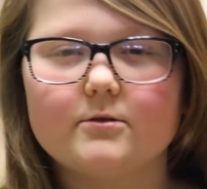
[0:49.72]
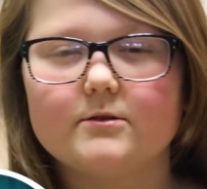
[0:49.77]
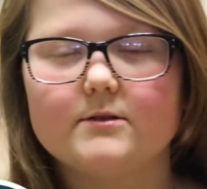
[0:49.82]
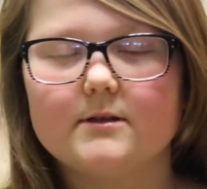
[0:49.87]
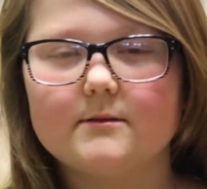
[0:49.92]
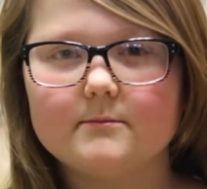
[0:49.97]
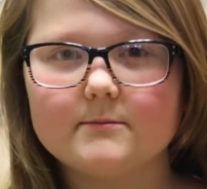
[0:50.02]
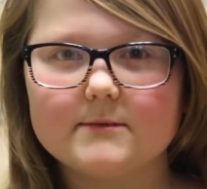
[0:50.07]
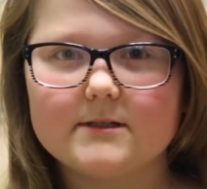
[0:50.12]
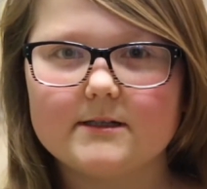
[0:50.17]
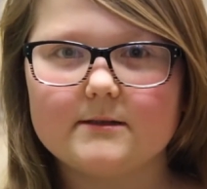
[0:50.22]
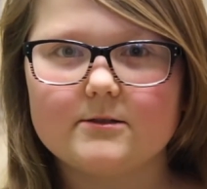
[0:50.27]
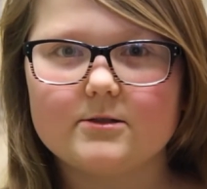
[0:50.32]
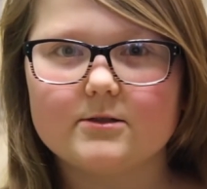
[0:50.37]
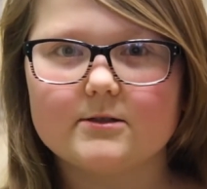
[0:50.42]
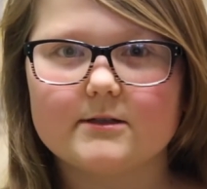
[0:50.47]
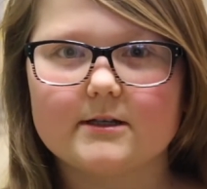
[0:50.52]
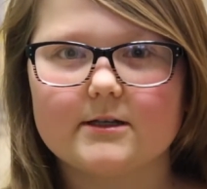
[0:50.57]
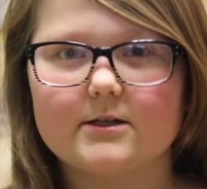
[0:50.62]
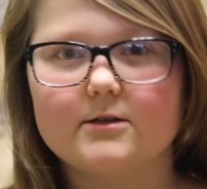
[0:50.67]
some
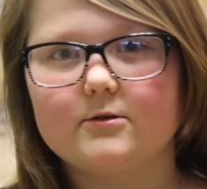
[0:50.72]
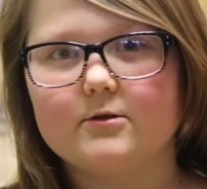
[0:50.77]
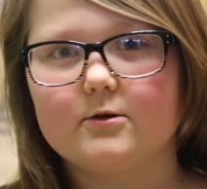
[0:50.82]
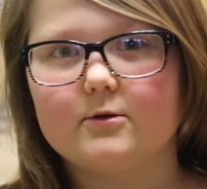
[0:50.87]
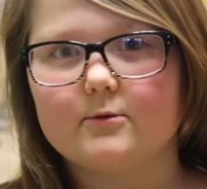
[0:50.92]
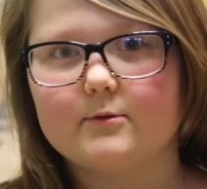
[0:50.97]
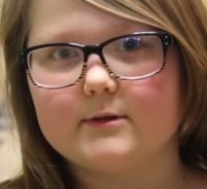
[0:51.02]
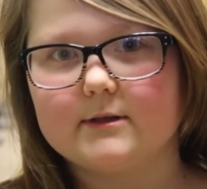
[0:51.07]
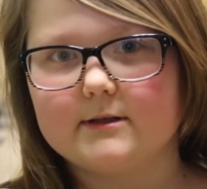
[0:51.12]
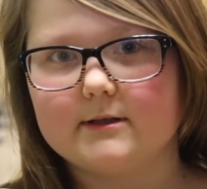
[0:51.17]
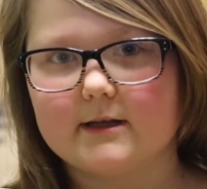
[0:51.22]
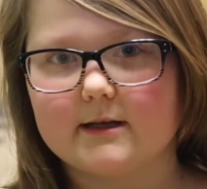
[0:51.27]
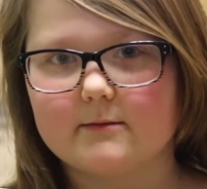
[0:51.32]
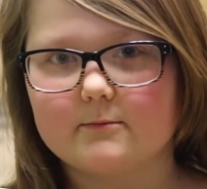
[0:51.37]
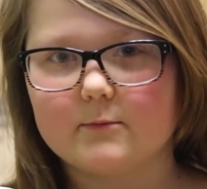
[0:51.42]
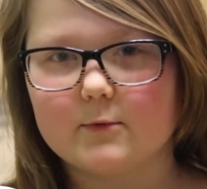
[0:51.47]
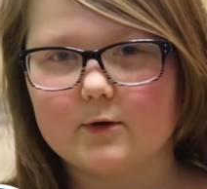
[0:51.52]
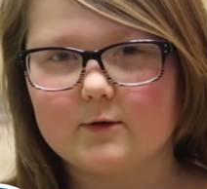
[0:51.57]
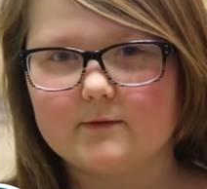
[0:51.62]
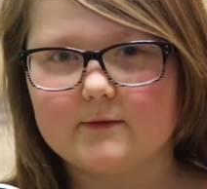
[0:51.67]
teachers, like you know, in like
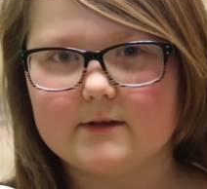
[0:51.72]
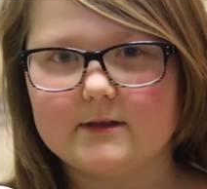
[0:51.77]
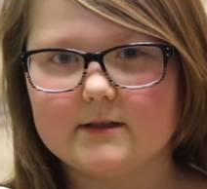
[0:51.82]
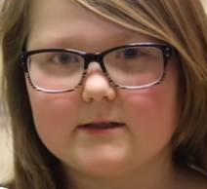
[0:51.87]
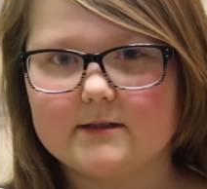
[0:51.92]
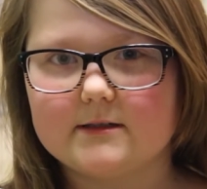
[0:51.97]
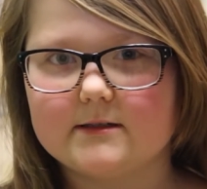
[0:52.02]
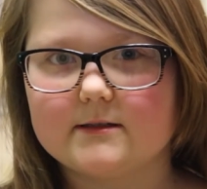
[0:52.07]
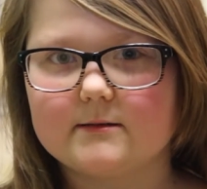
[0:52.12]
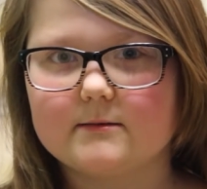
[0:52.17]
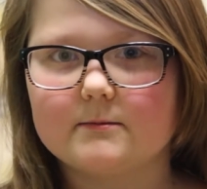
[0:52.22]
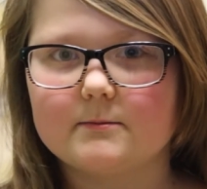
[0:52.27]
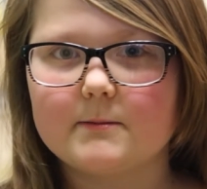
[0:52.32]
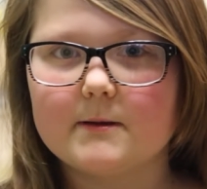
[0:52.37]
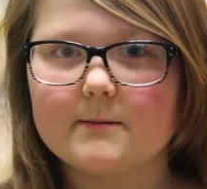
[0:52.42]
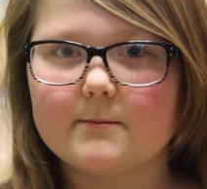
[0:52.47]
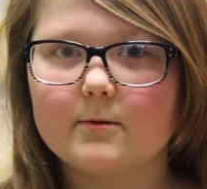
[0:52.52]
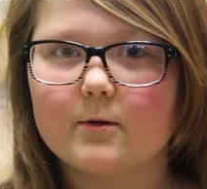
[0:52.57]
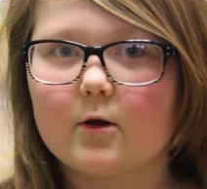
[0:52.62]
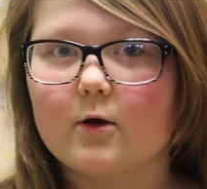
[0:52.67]
movies,
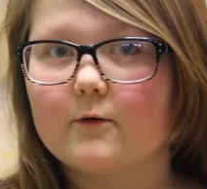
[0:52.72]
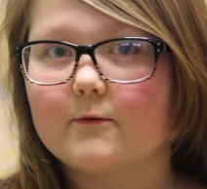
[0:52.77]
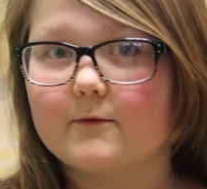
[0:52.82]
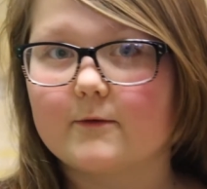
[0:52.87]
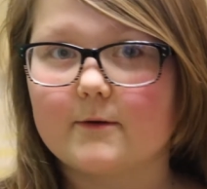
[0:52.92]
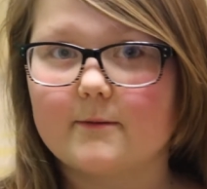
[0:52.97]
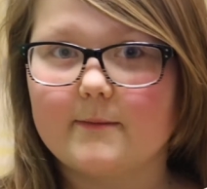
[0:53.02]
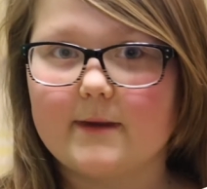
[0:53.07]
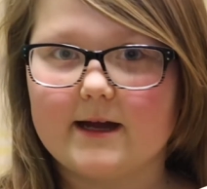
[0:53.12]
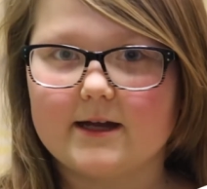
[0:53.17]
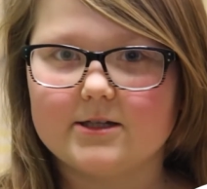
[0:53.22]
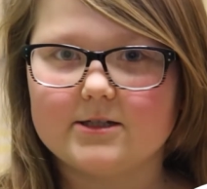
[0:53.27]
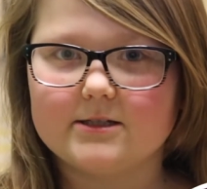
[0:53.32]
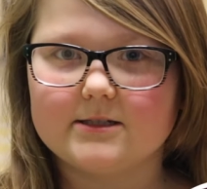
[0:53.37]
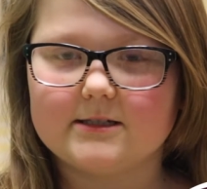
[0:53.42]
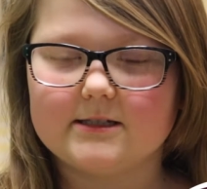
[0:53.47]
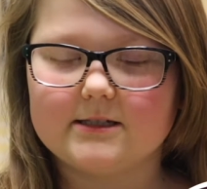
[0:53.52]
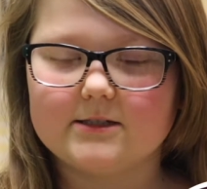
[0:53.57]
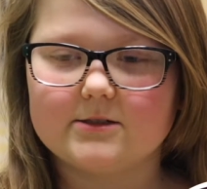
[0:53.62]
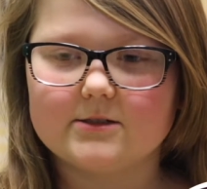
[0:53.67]
people over
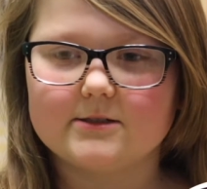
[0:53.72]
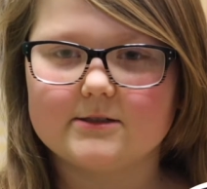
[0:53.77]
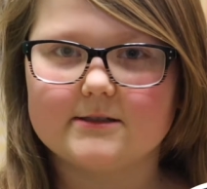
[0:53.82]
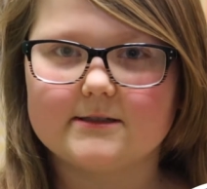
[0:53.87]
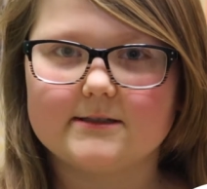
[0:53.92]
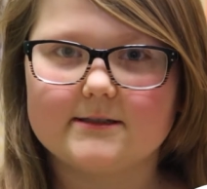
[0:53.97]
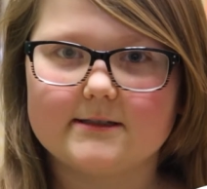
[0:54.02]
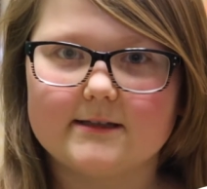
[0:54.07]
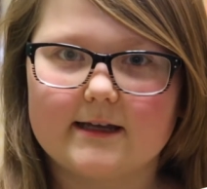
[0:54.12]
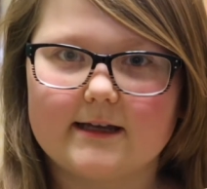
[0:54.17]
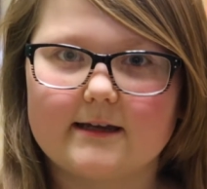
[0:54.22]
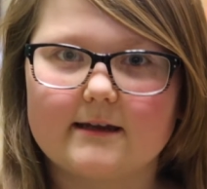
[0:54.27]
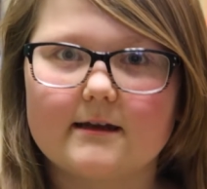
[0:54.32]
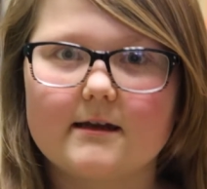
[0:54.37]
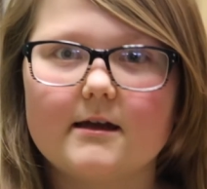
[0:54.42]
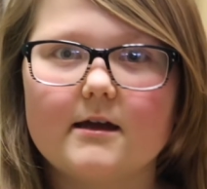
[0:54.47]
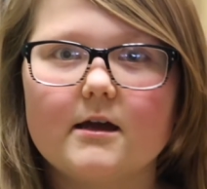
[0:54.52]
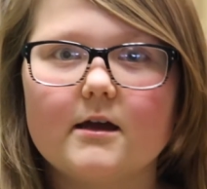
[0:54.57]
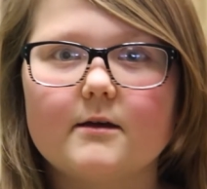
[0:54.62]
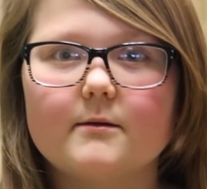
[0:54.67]
imagine teachers and like
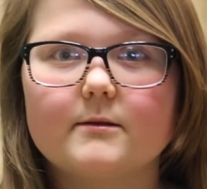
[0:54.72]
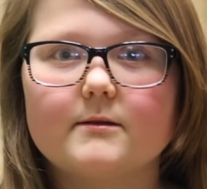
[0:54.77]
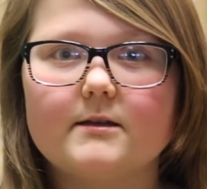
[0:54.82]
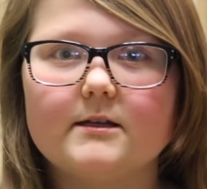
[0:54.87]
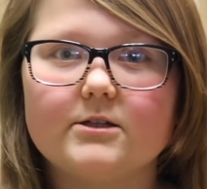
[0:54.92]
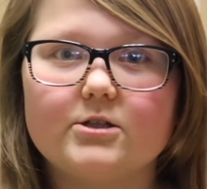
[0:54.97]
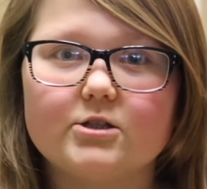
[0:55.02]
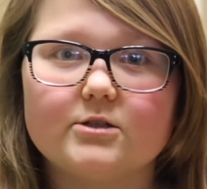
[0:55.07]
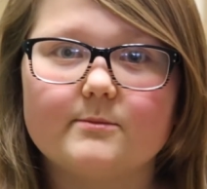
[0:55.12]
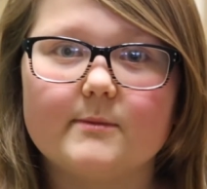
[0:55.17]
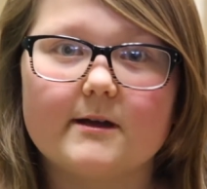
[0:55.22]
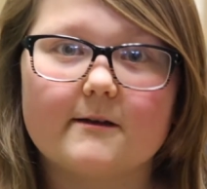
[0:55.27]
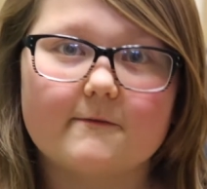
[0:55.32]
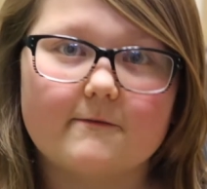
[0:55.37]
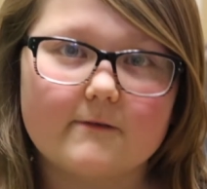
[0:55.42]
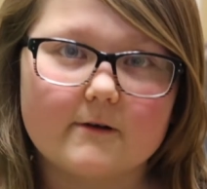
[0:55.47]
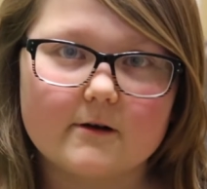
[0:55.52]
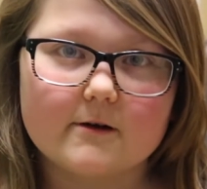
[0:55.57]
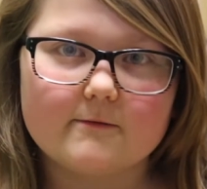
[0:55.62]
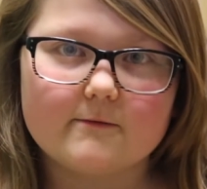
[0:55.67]
teachers make
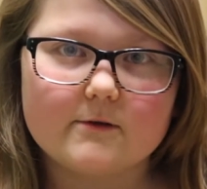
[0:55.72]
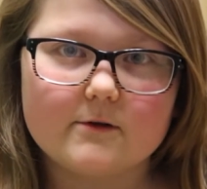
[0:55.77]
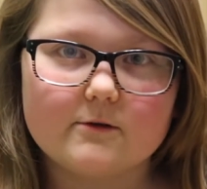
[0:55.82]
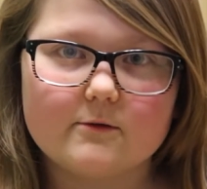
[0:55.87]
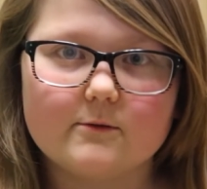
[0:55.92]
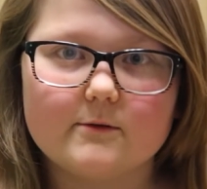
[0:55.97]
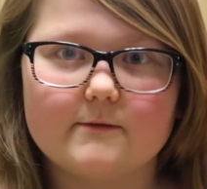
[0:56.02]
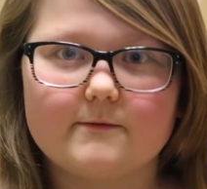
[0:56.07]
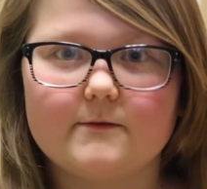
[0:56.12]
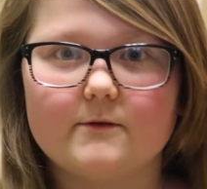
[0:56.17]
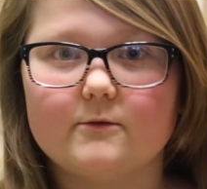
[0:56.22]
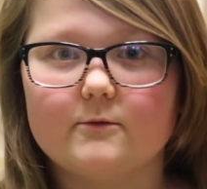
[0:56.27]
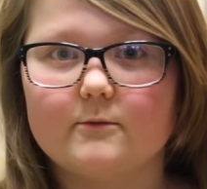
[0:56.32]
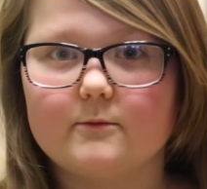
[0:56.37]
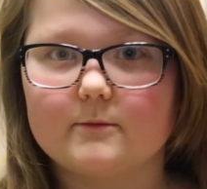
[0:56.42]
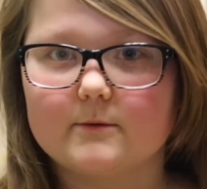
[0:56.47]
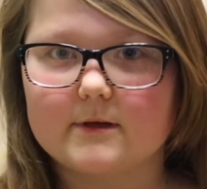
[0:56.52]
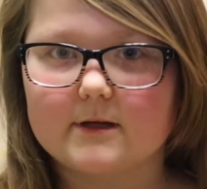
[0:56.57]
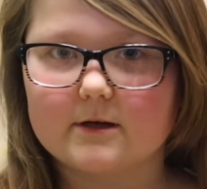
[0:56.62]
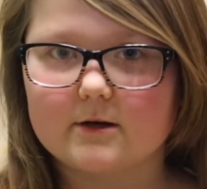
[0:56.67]
fun of you if
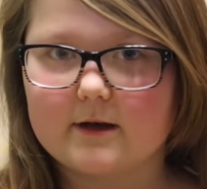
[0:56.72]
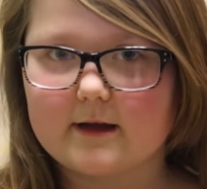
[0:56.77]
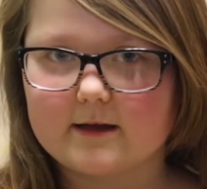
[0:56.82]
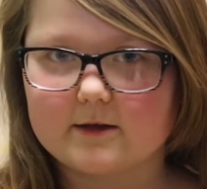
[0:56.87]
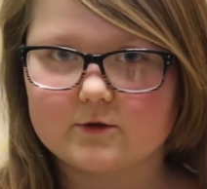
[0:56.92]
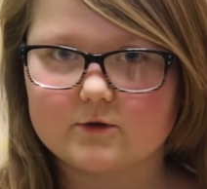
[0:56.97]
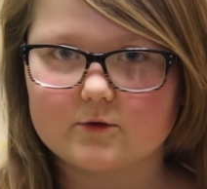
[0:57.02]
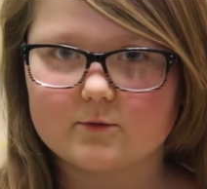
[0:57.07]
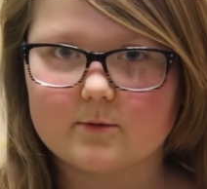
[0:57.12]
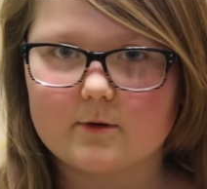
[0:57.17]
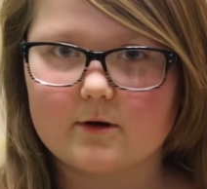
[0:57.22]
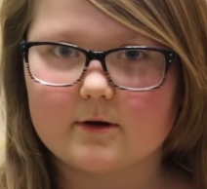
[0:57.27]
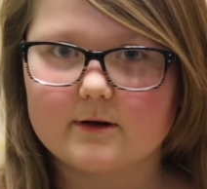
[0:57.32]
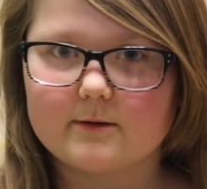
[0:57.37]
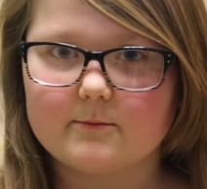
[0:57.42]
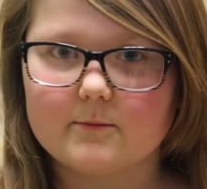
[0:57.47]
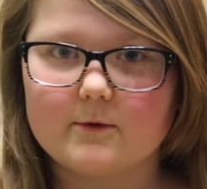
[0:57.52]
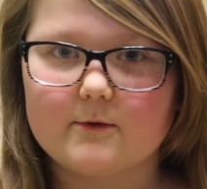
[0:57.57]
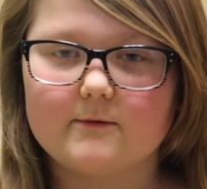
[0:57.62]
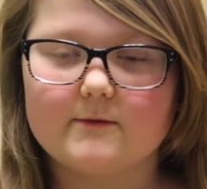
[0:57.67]
you get an answer wrong
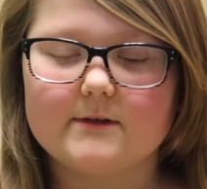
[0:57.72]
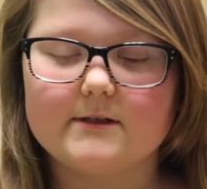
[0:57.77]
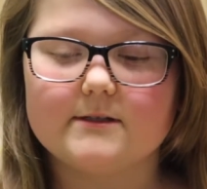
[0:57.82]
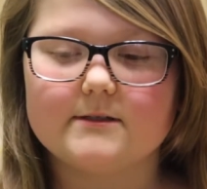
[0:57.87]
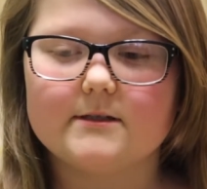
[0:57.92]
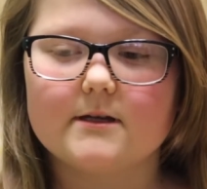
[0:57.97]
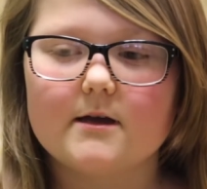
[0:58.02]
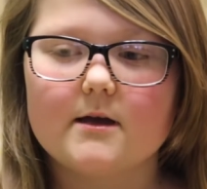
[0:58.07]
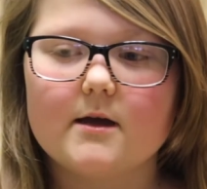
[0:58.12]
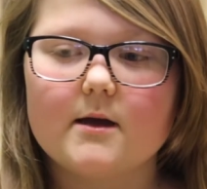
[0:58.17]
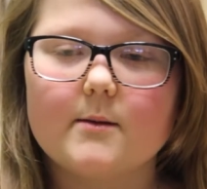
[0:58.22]
in movies.